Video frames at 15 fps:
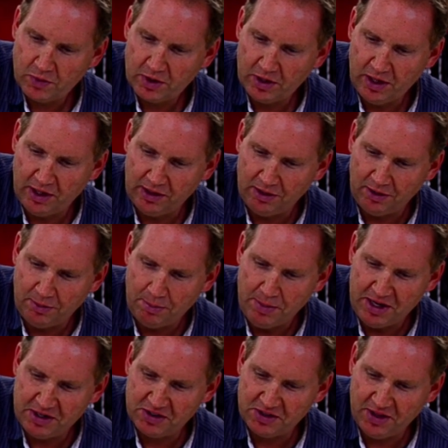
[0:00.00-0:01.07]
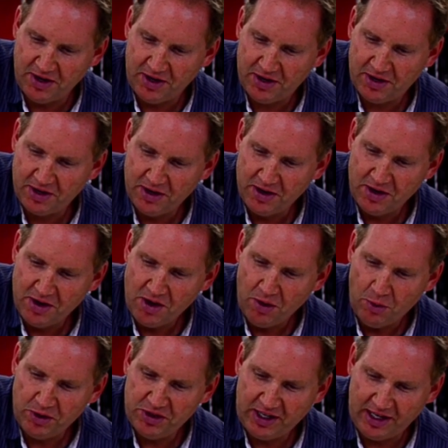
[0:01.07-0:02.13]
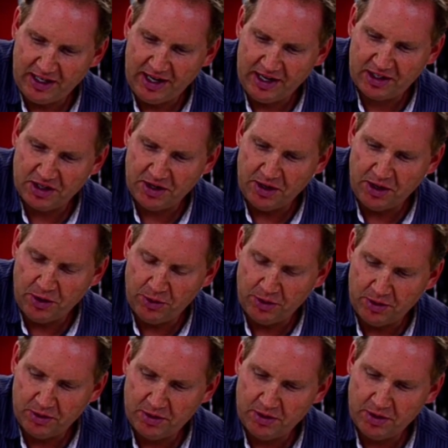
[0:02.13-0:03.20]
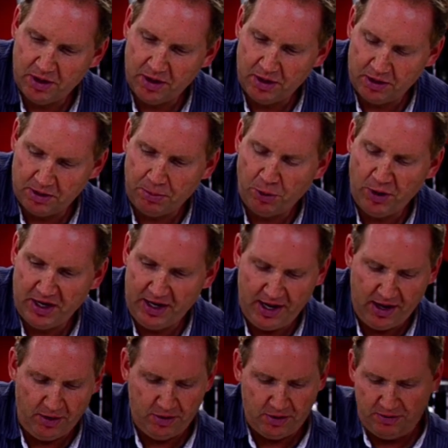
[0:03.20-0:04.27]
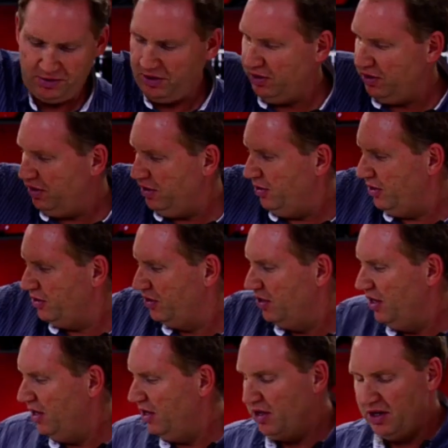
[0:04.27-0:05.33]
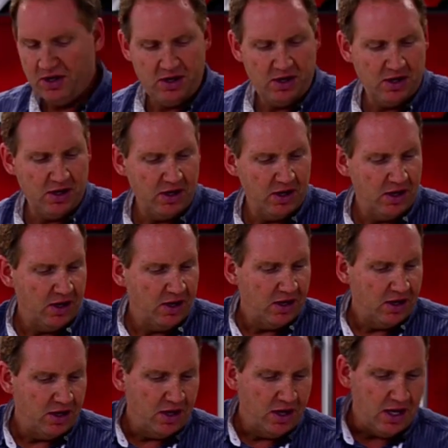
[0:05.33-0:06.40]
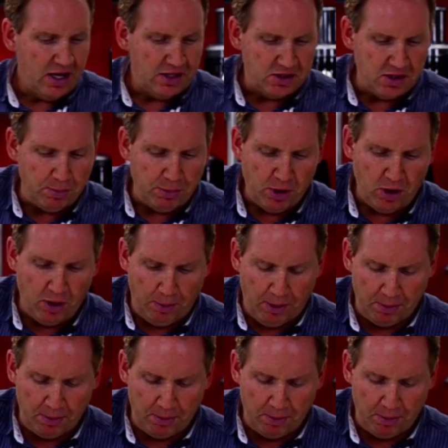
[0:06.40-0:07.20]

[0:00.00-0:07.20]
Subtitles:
Got a little mess there. One thing I'd like to note, or to point out for you to notice, is the pulp.